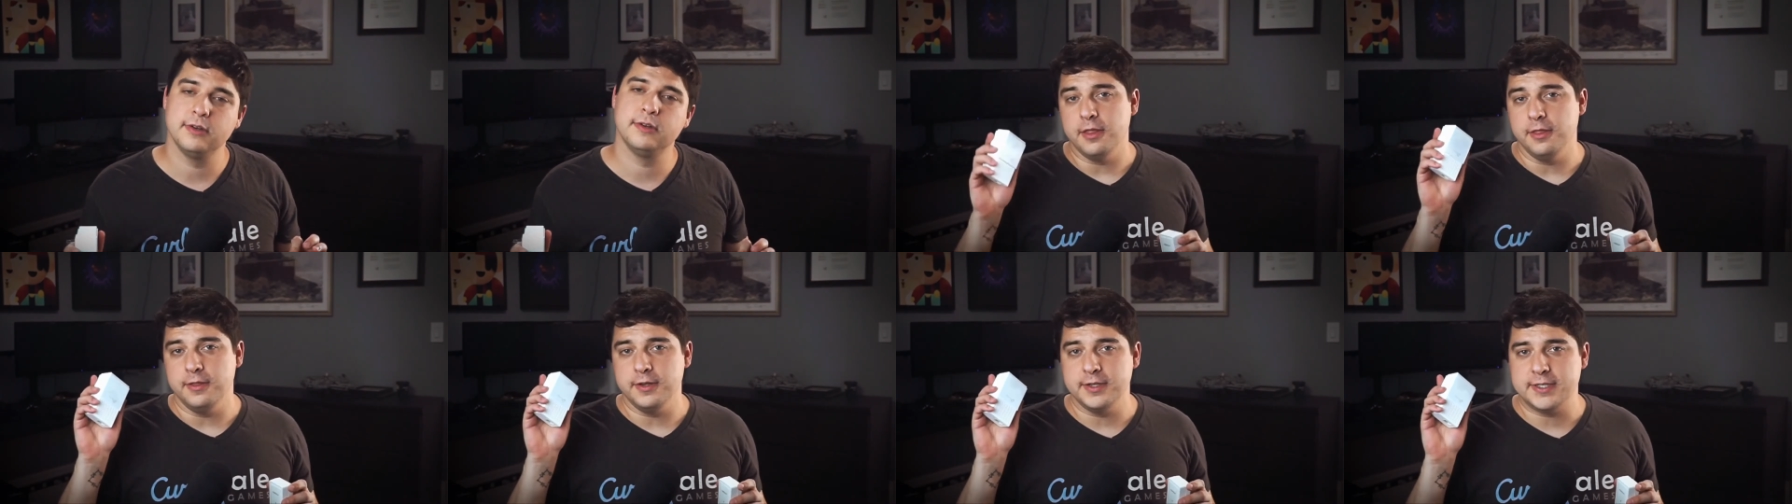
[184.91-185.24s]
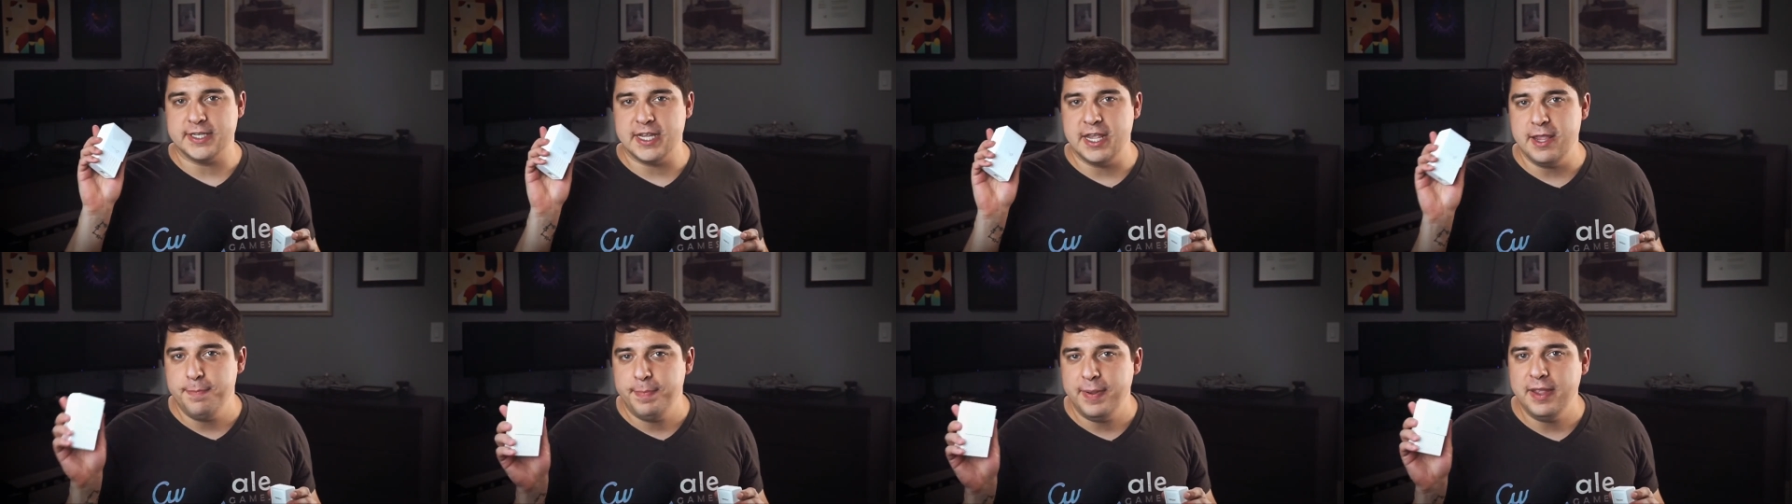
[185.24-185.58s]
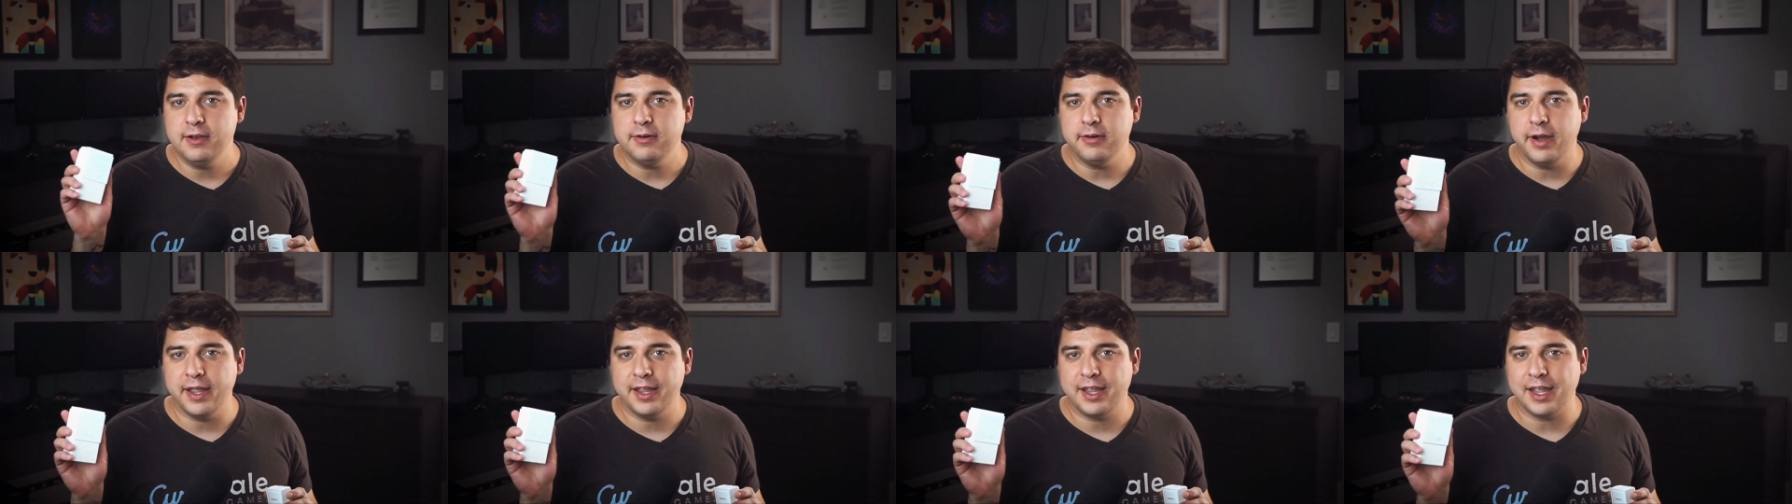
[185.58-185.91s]
The
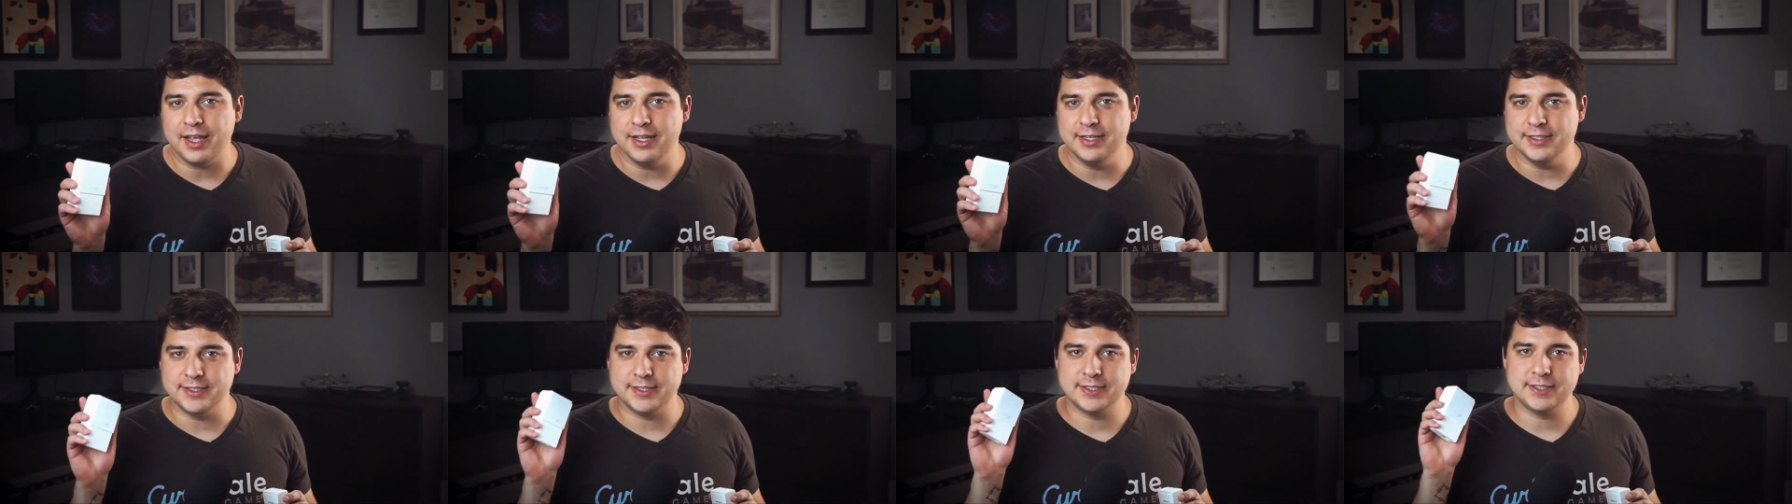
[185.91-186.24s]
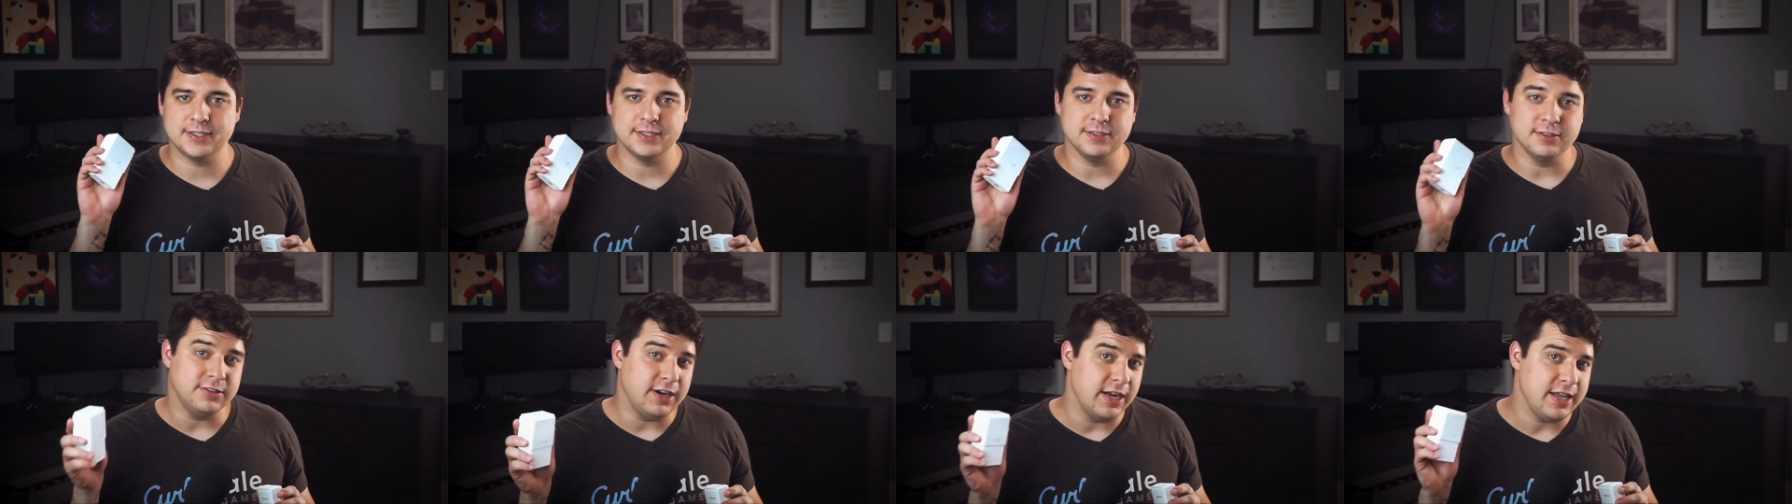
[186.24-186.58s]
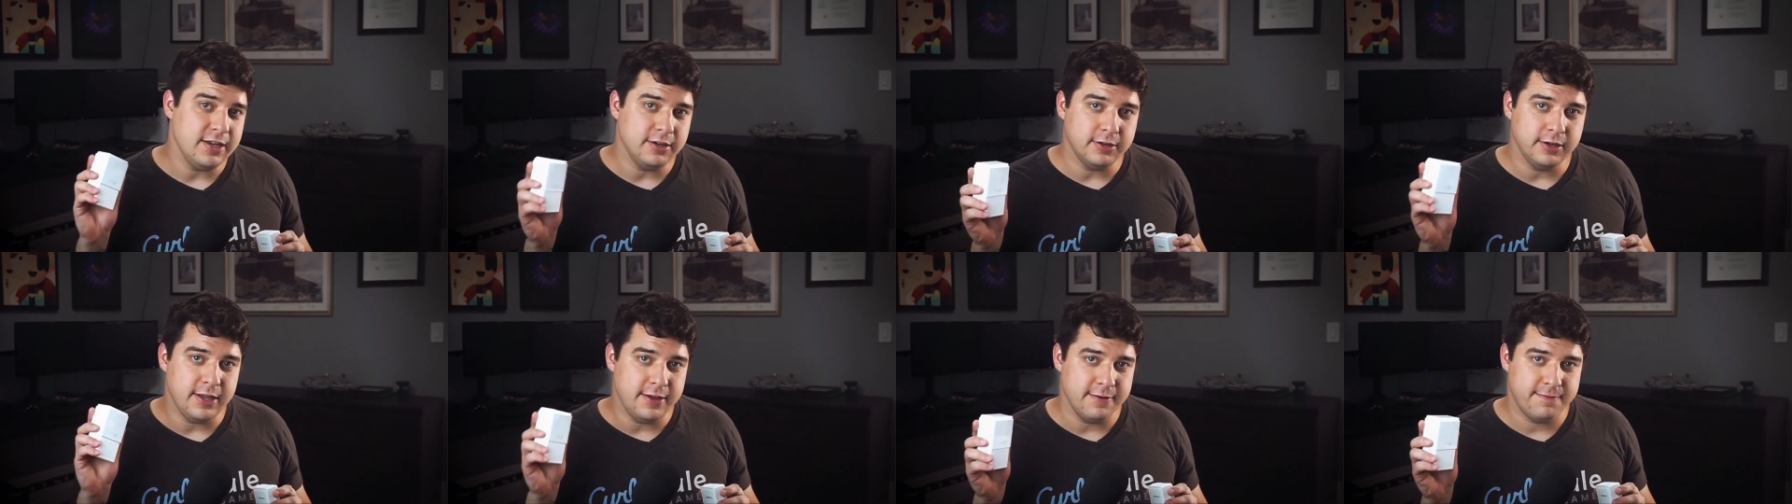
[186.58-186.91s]
TP-Link is
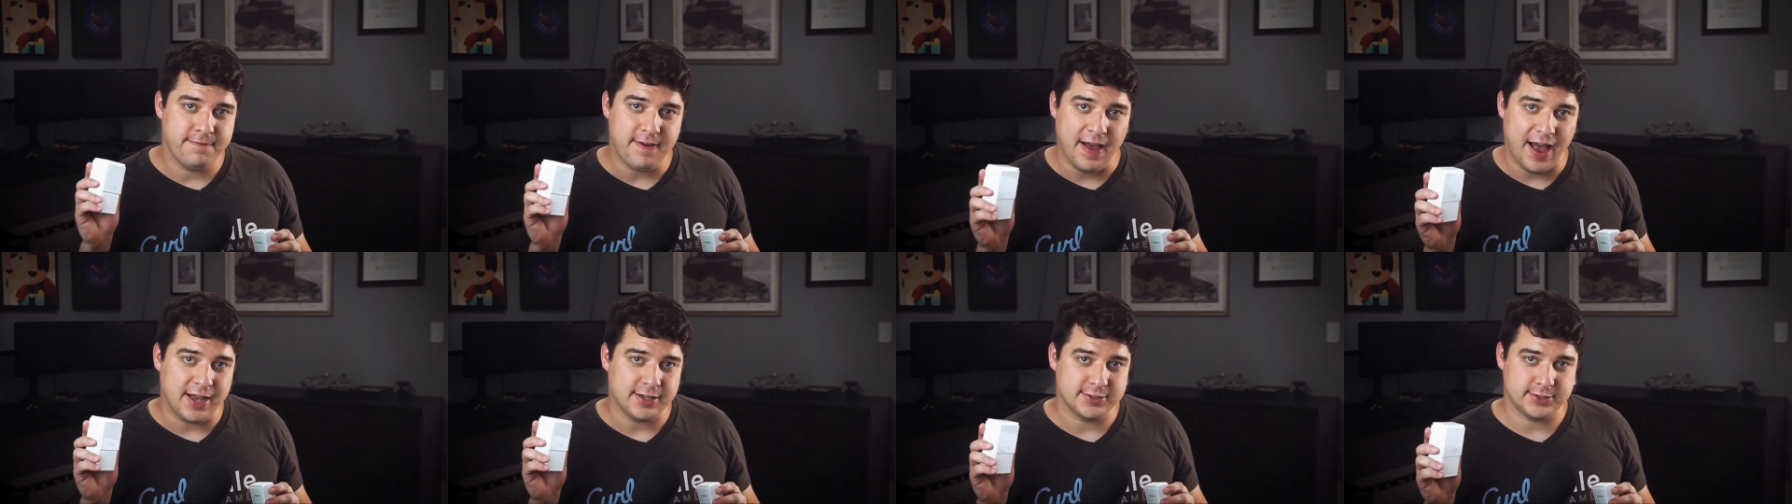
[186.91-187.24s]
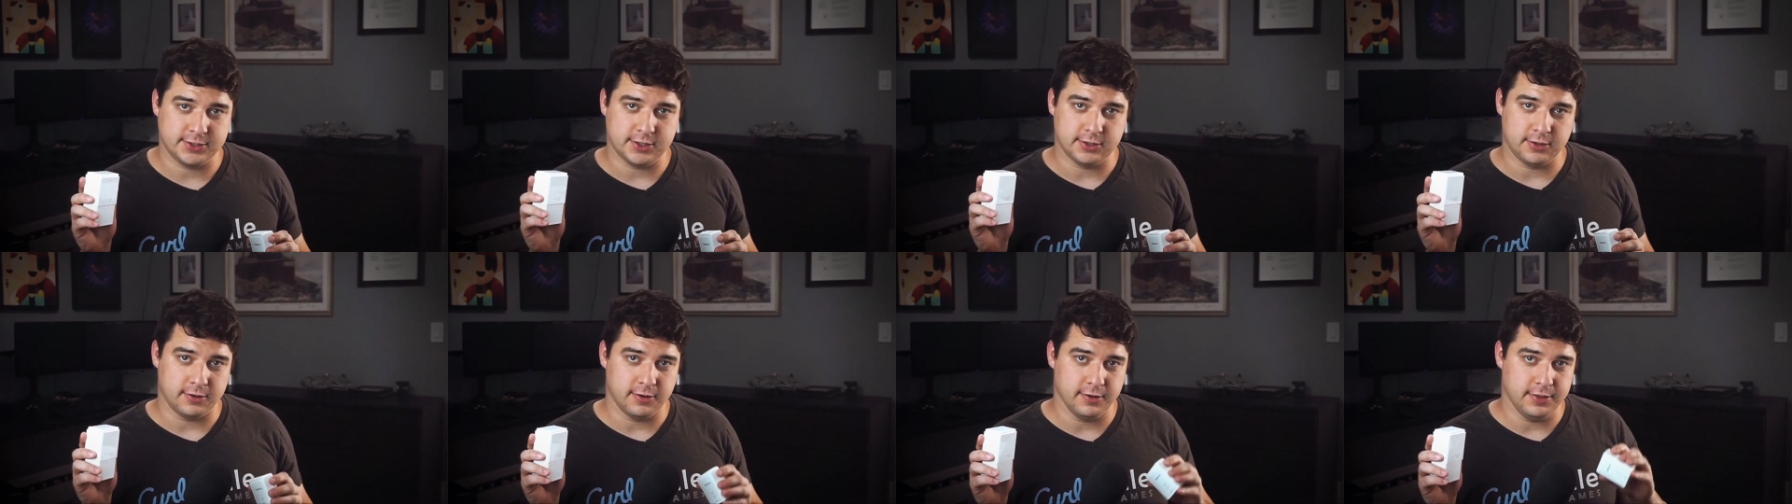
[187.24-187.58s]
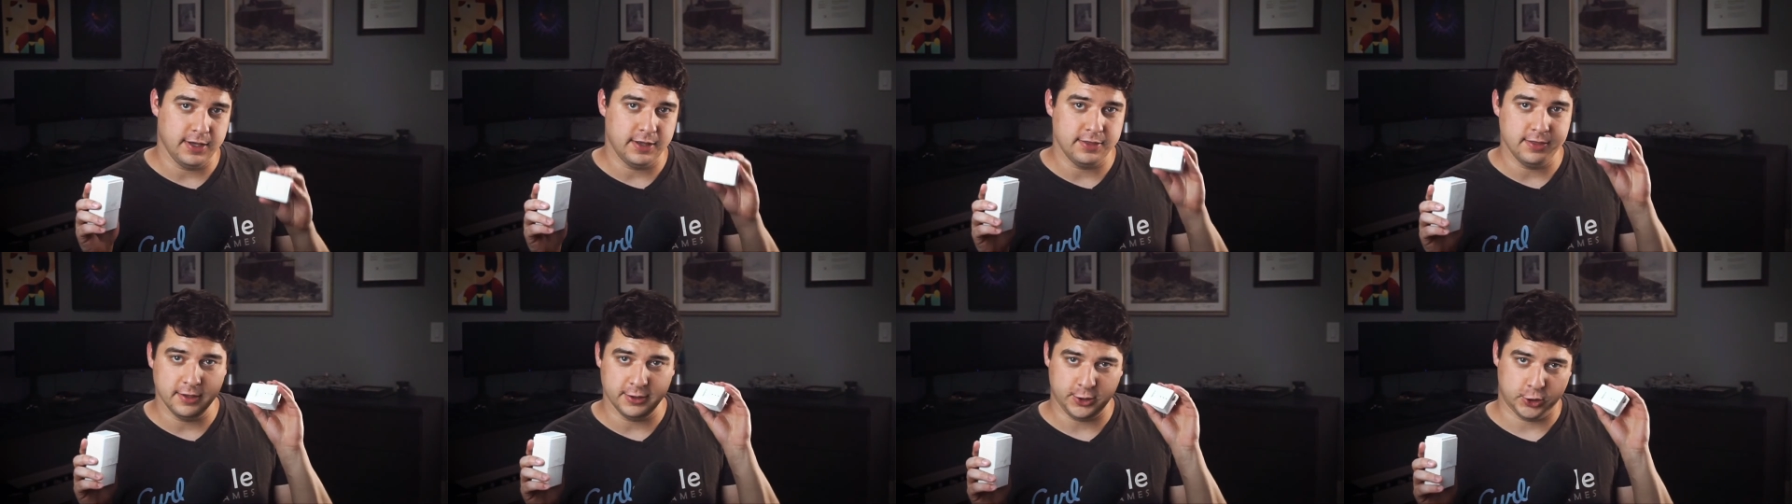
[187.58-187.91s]
slightly faster
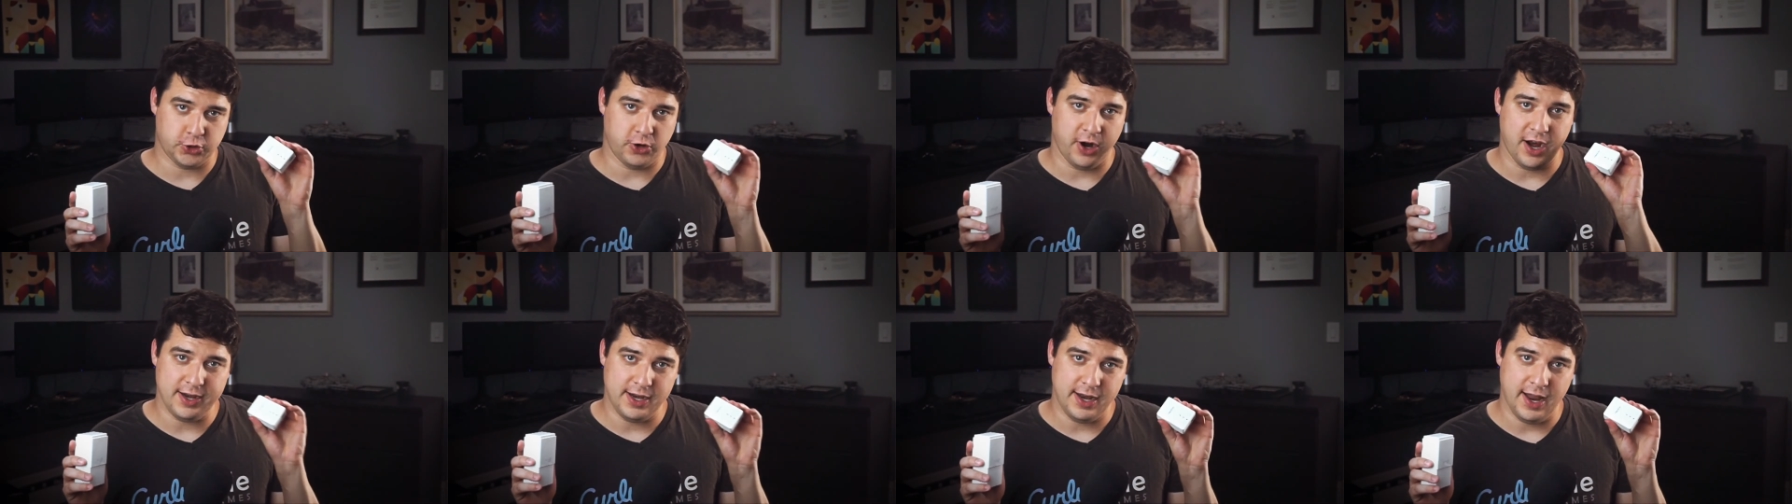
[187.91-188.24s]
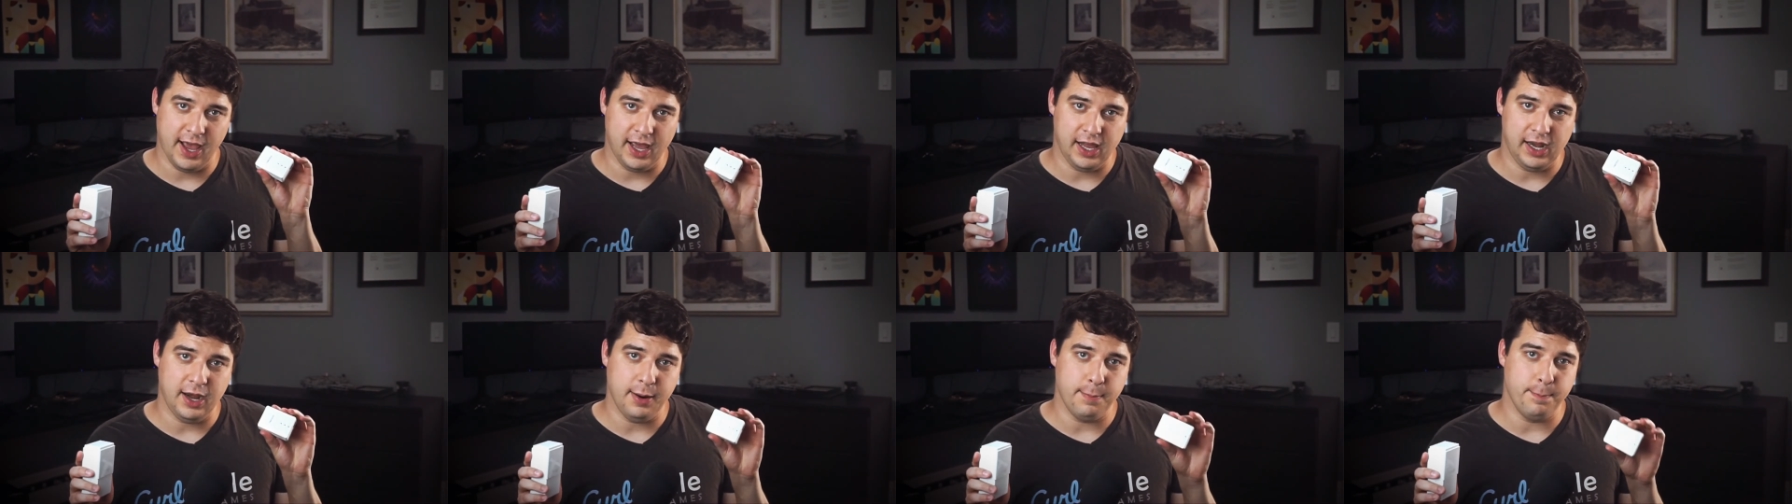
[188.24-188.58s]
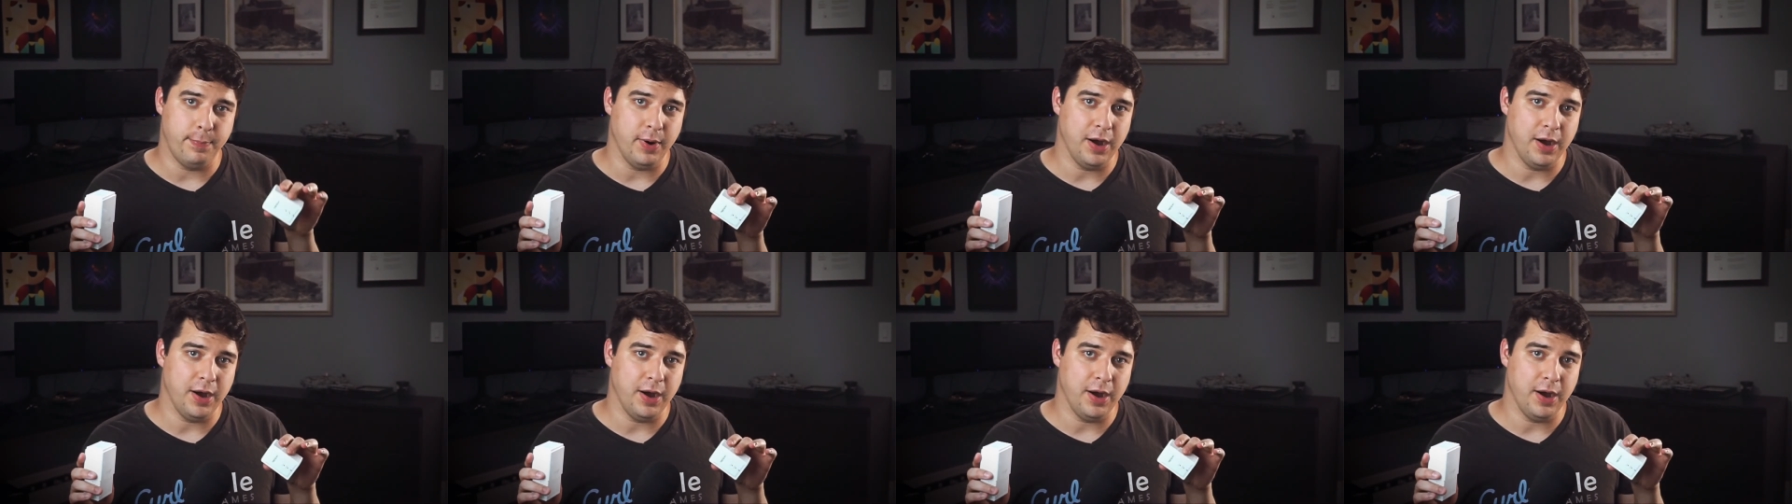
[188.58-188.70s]
than the TRENDnet,